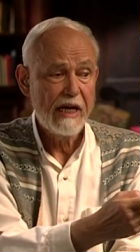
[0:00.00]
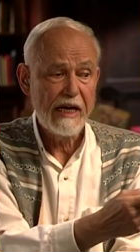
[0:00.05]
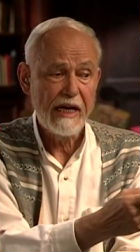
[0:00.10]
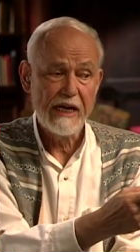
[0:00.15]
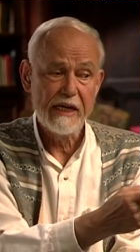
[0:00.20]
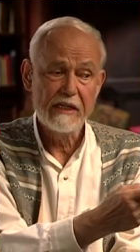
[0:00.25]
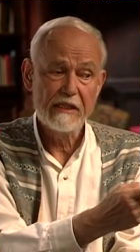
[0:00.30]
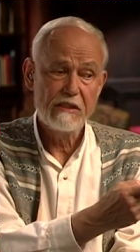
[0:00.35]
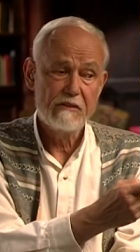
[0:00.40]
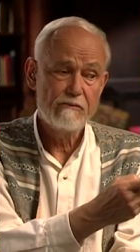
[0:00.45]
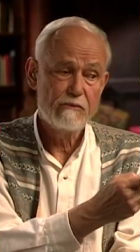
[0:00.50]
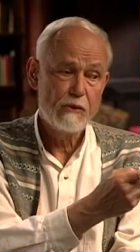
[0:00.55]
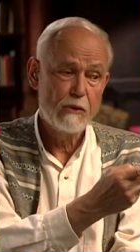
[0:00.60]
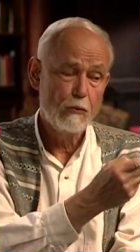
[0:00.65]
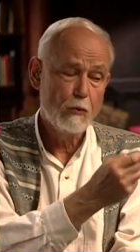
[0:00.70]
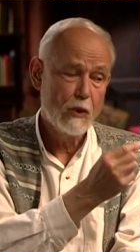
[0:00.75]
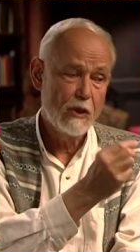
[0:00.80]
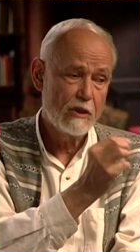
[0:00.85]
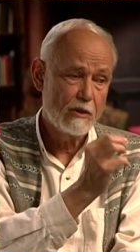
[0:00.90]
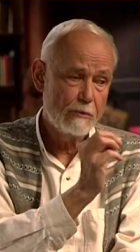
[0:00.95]
And if
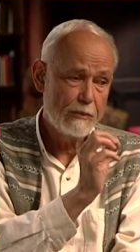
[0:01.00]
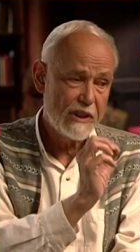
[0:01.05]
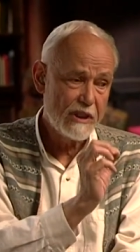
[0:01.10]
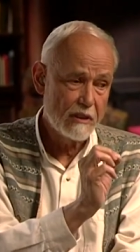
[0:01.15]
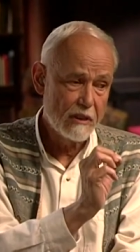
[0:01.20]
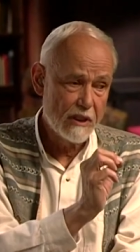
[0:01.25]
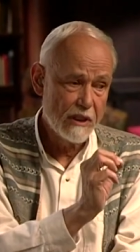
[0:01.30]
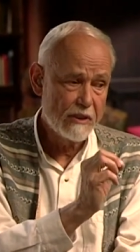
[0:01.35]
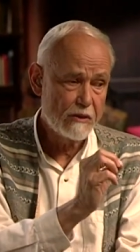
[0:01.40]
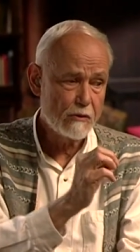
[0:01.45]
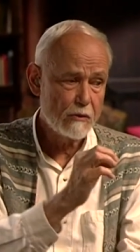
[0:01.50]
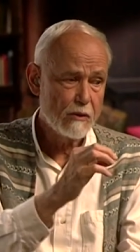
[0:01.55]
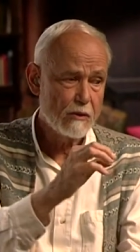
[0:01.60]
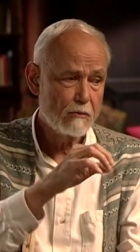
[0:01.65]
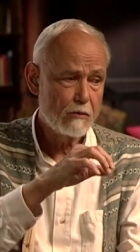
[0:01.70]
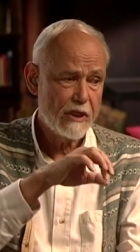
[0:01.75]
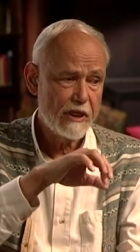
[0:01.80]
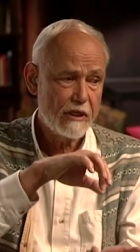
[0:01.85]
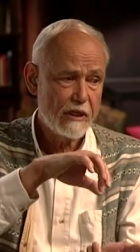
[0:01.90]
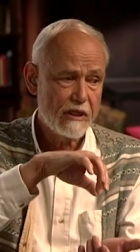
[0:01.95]
we want to be
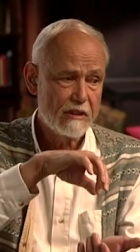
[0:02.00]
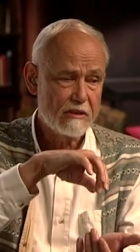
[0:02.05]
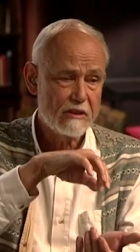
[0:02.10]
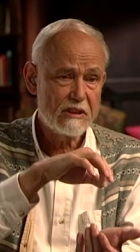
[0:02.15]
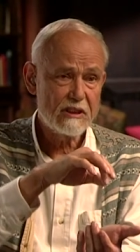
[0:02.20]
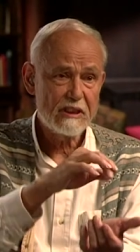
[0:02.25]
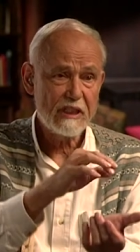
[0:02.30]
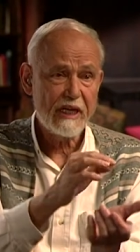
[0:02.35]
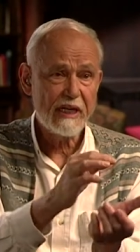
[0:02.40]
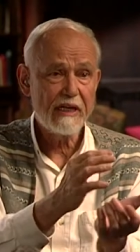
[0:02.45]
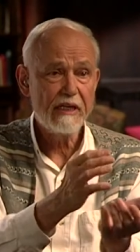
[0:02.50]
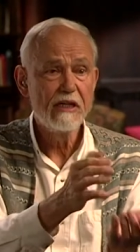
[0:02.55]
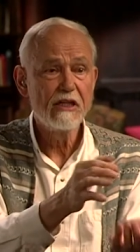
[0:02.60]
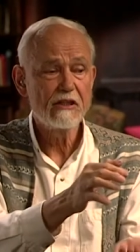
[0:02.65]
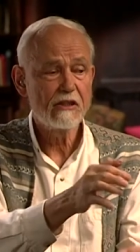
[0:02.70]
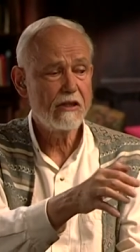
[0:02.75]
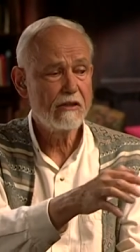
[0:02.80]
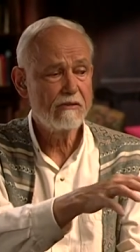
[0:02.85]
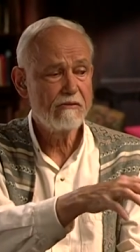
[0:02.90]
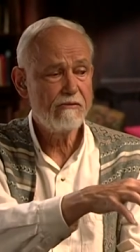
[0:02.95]
literal, we can say
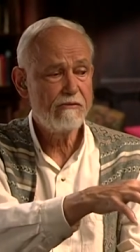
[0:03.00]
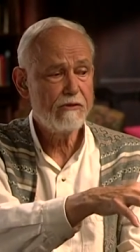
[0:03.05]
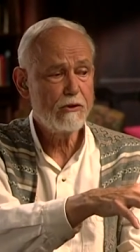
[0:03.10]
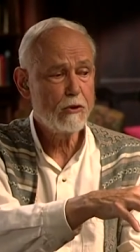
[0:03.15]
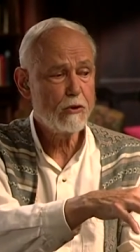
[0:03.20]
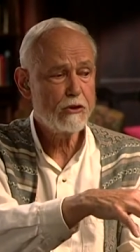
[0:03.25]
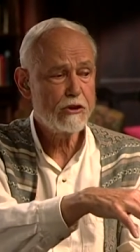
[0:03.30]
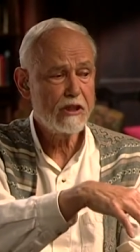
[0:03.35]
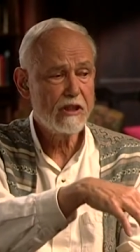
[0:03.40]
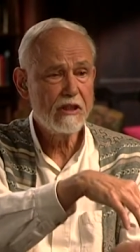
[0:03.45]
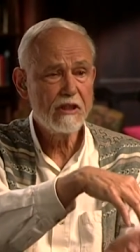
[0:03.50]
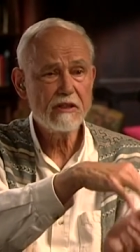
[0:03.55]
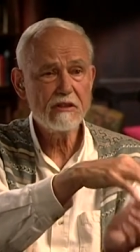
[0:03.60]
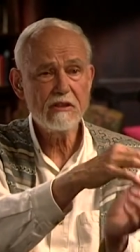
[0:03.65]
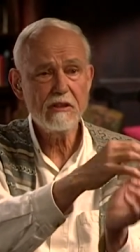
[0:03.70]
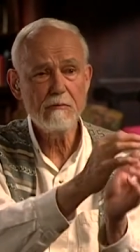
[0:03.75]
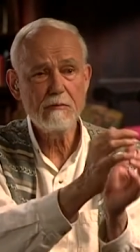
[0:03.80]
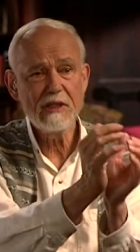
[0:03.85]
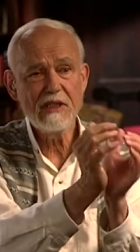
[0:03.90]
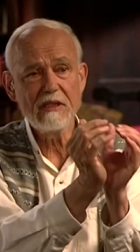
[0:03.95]

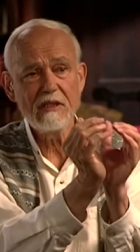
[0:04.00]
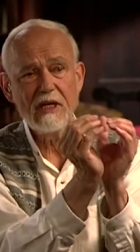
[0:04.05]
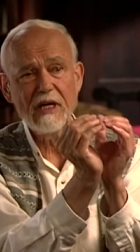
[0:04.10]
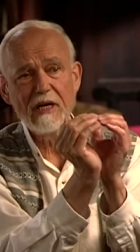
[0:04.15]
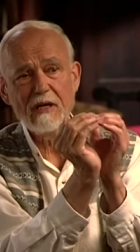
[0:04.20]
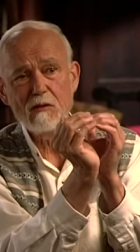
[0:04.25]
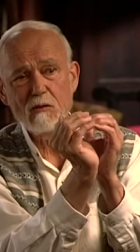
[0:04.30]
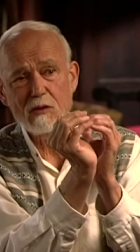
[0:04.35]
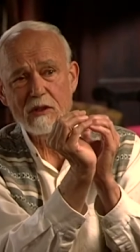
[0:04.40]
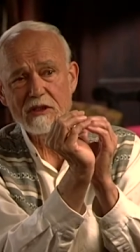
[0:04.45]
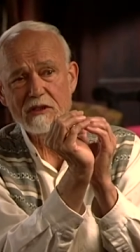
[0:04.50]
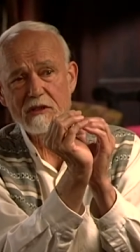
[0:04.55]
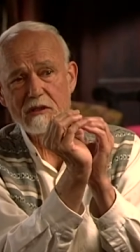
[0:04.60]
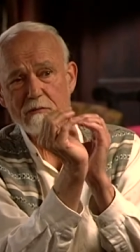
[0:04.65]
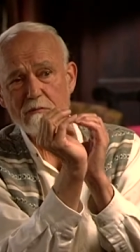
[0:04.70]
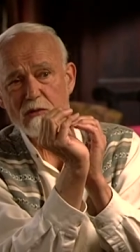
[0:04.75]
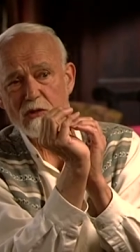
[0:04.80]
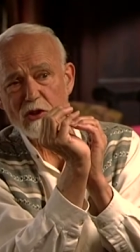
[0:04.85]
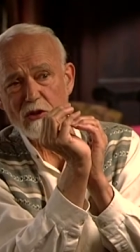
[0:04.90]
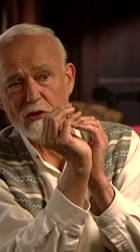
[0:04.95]
Confucianism and
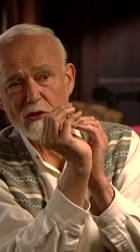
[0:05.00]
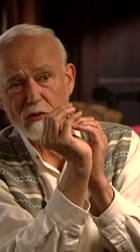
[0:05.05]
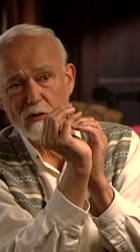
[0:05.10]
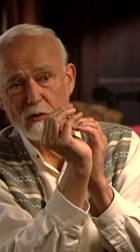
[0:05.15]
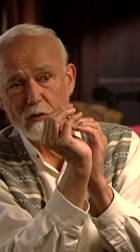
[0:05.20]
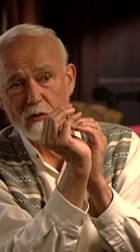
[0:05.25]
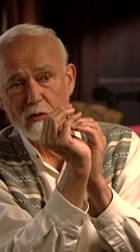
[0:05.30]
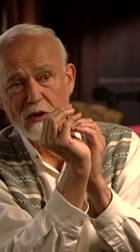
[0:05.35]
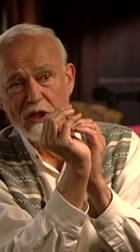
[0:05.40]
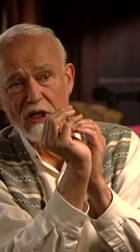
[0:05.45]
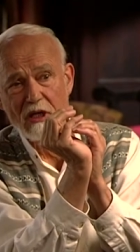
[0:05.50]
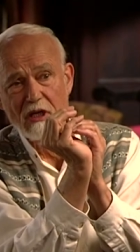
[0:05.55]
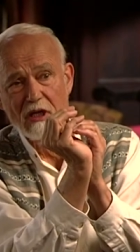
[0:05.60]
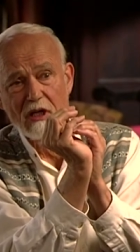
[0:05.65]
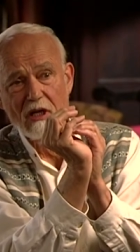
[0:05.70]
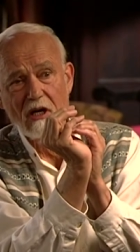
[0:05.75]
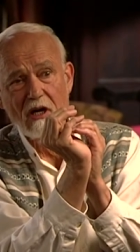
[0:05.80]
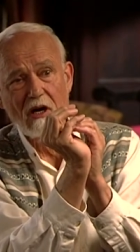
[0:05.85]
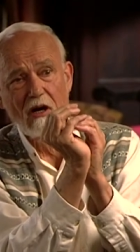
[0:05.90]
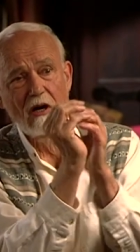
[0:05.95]
Taoism too
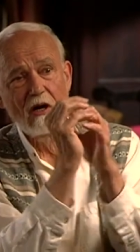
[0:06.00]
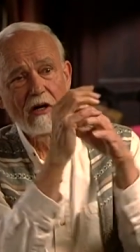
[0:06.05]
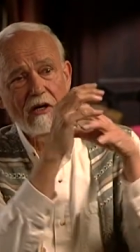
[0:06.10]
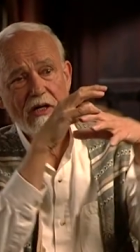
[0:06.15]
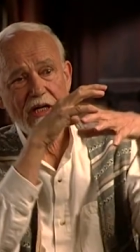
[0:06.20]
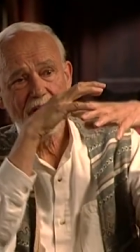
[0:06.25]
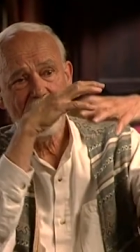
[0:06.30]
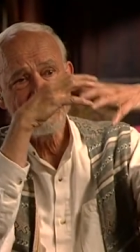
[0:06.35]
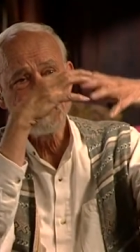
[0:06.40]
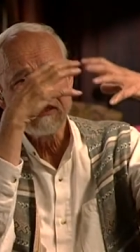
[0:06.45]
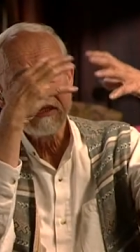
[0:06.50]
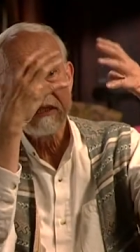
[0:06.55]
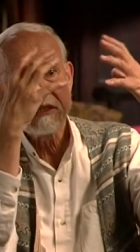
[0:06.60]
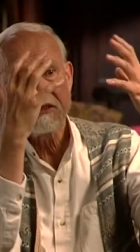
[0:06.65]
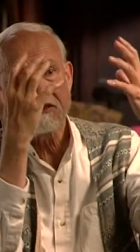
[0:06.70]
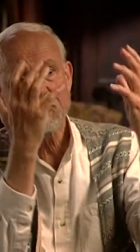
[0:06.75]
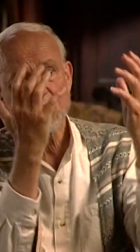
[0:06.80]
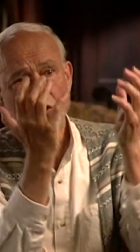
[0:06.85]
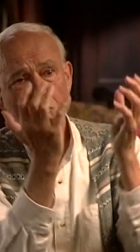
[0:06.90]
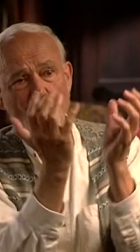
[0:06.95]
are in
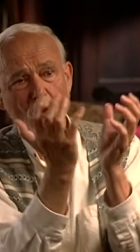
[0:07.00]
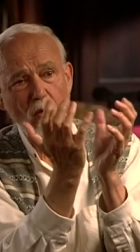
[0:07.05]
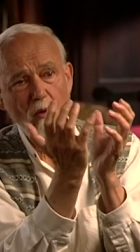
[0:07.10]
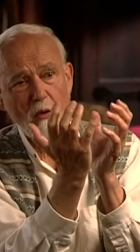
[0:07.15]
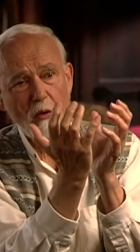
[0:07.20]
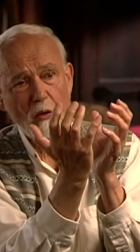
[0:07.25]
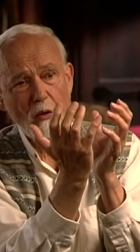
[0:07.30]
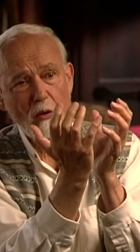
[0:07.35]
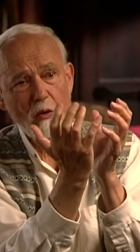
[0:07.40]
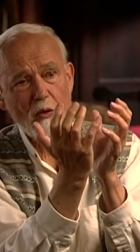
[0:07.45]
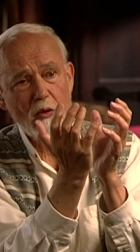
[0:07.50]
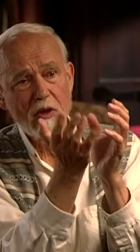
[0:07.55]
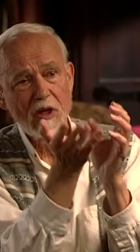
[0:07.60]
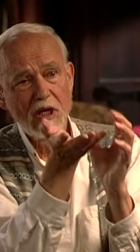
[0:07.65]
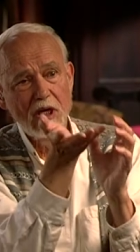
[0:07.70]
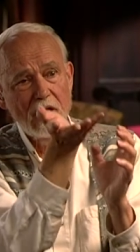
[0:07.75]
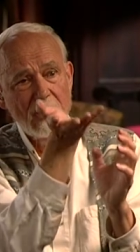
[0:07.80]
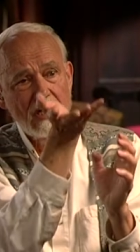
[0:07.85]
this whole,